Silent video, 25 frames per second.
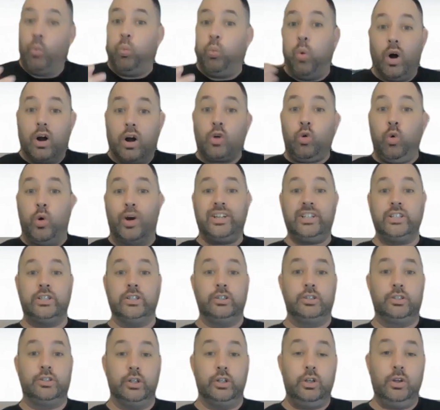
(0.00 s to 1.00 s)
what
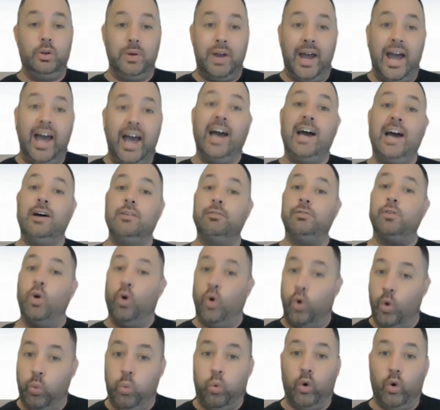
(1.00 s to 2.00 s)
questions do you have,
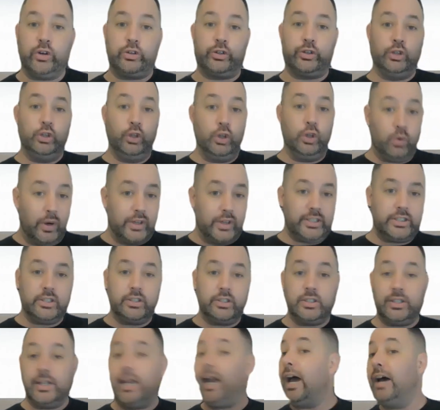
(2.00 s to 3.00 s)
or what two
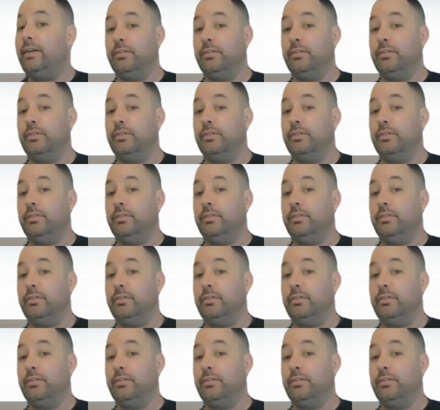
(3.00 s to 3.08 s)
questions you